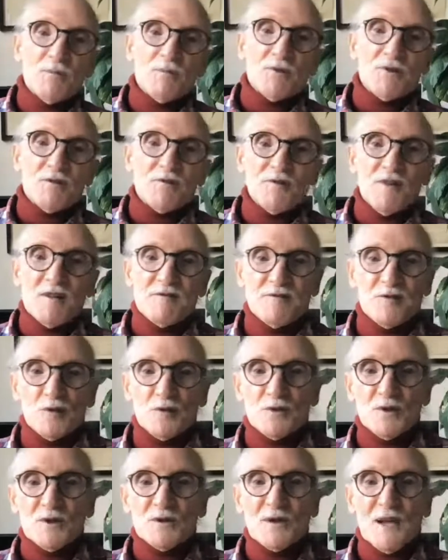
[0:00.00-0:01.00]
but the freight
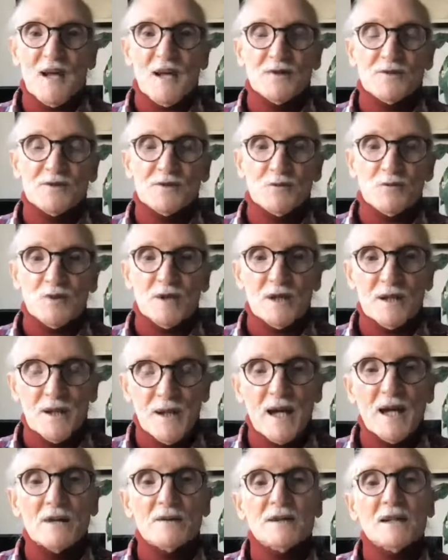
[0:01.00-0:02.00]
forwarder knows how to work it
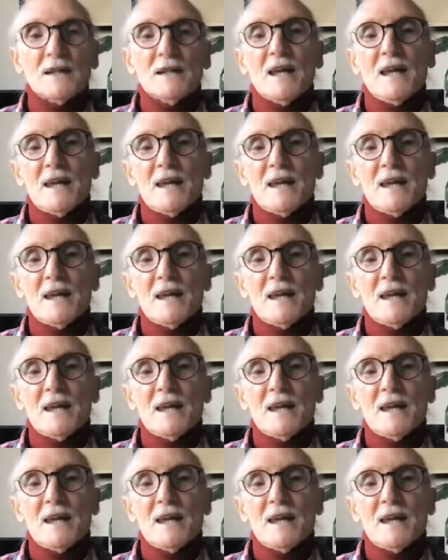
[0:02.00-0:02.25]
out.